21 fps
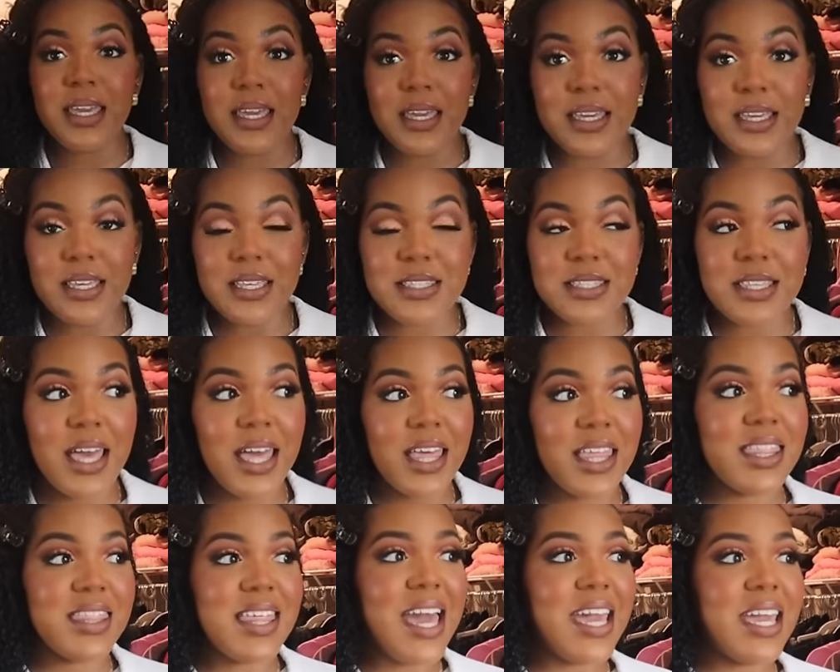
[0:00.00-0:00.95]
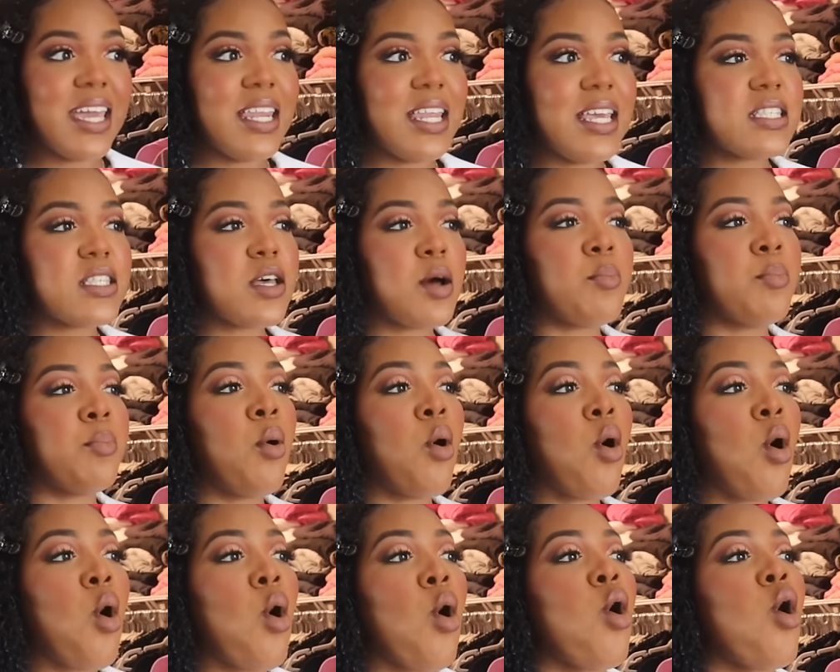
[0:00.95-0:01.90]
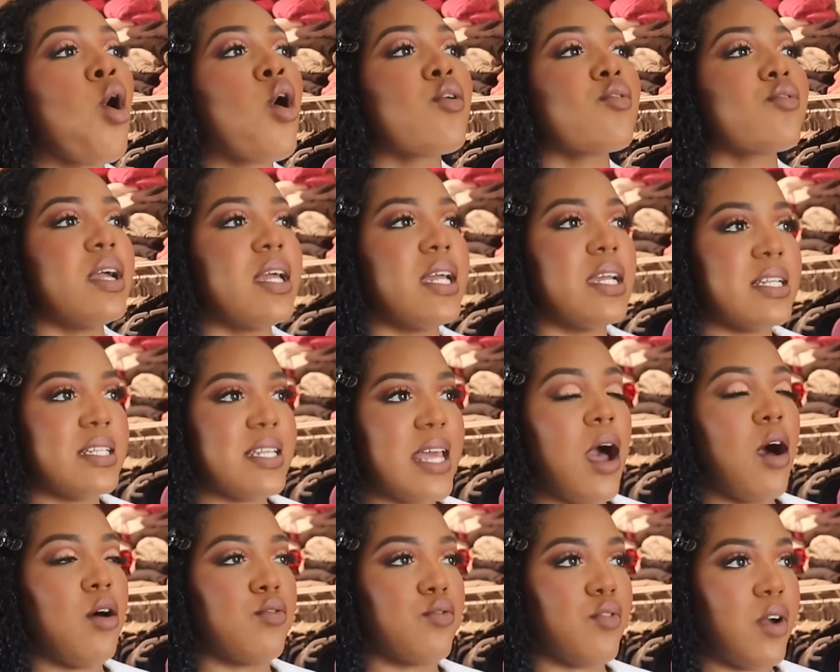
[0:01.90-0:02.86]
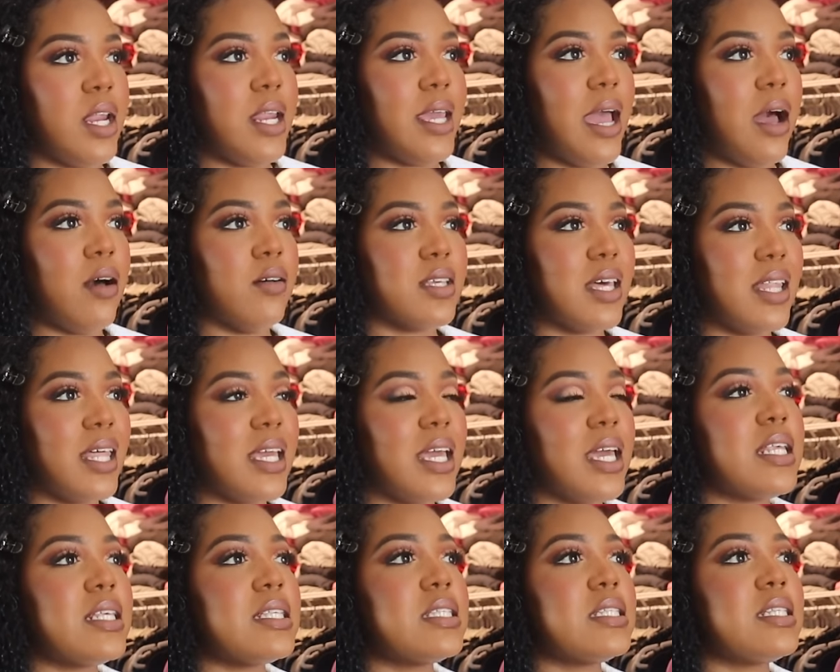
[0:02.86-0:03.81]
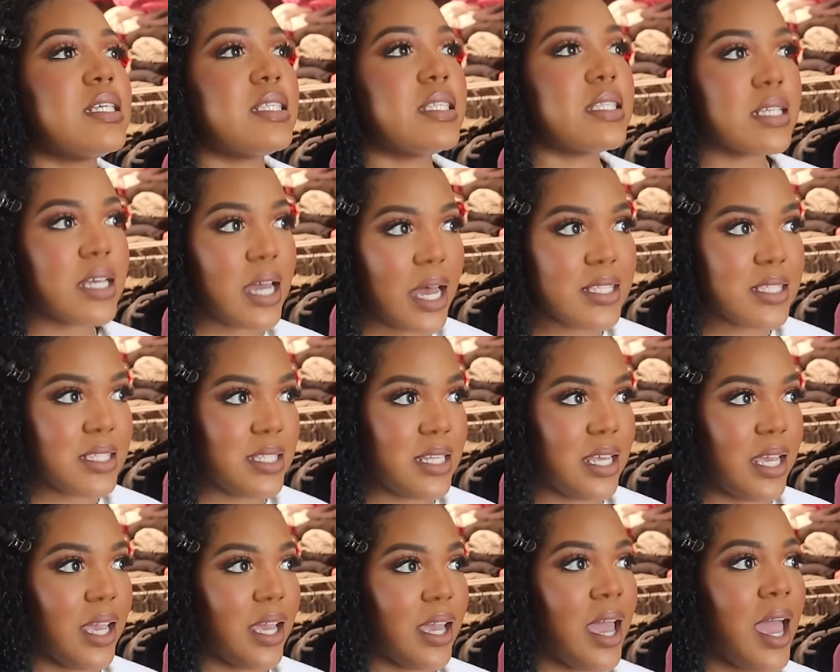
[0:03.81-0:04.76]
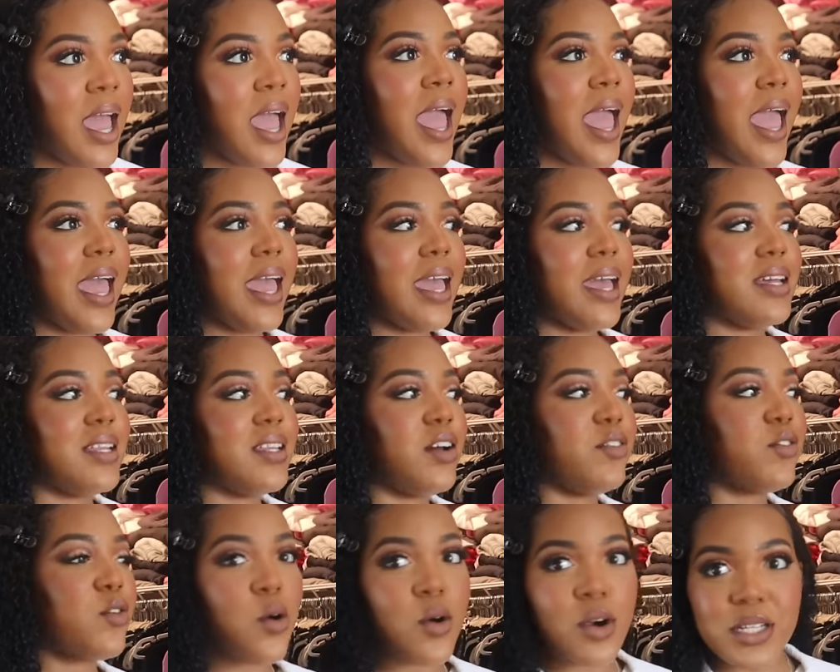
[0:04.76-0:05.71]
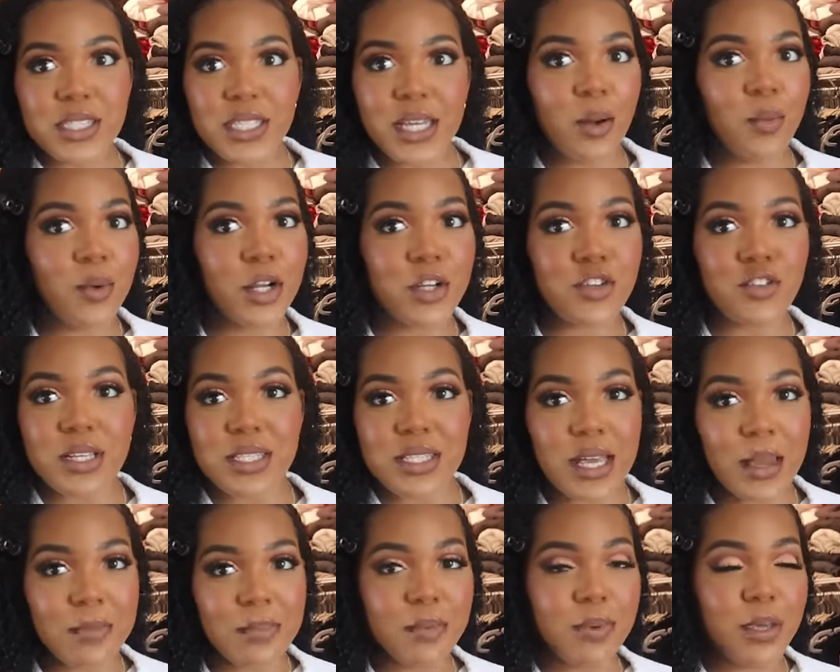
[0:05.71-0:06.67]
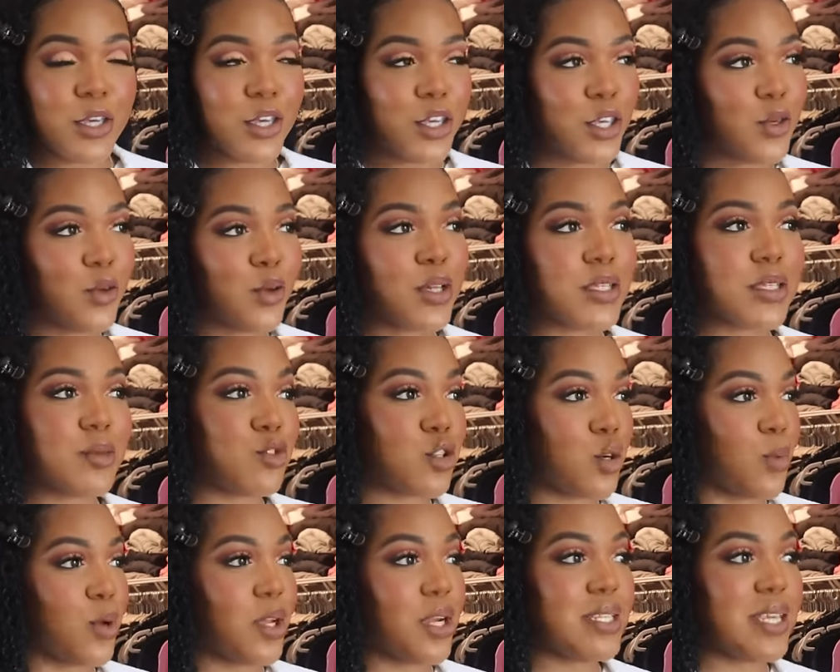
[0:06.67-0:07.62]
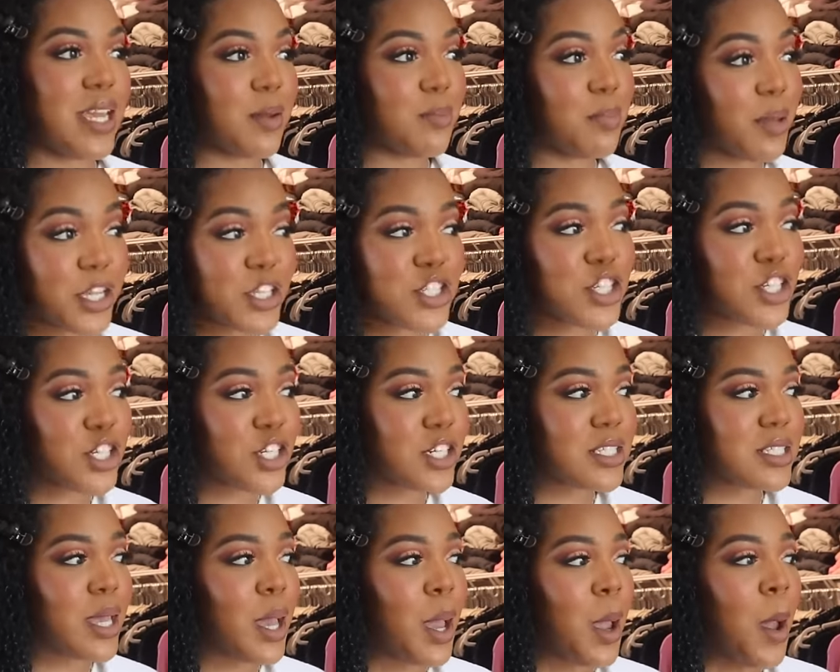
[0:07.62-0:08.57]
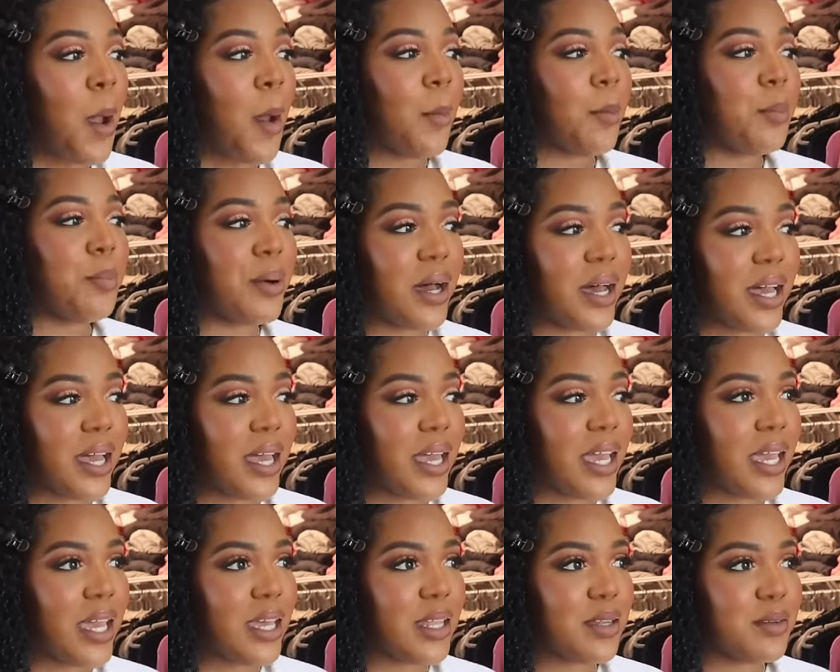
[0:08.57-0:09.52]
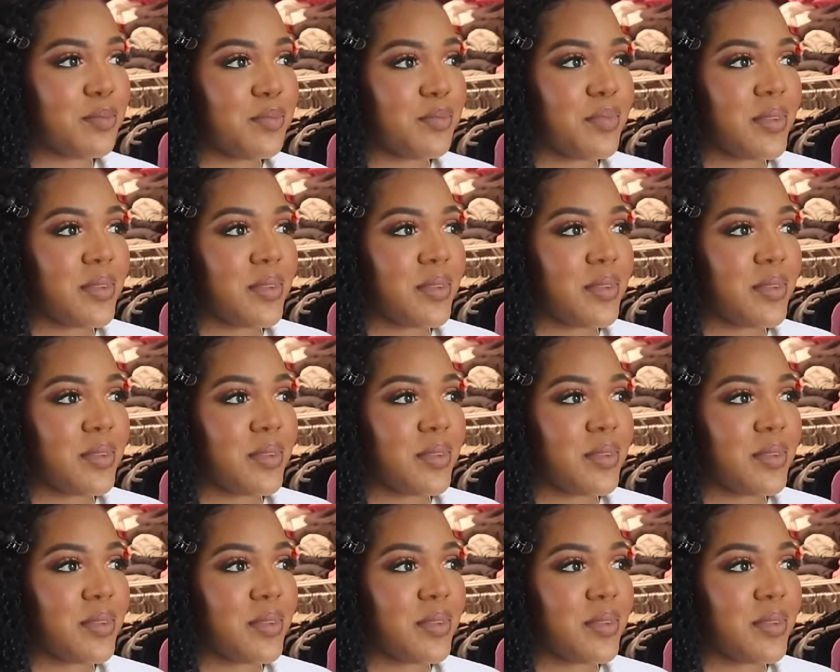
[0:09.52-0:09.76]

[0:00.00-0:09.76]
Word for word: is that it is pouring down raining outside. Like, it is disgusting. And of course, like, I want to dress up and be cute because I'm sure we're going to take pictures, but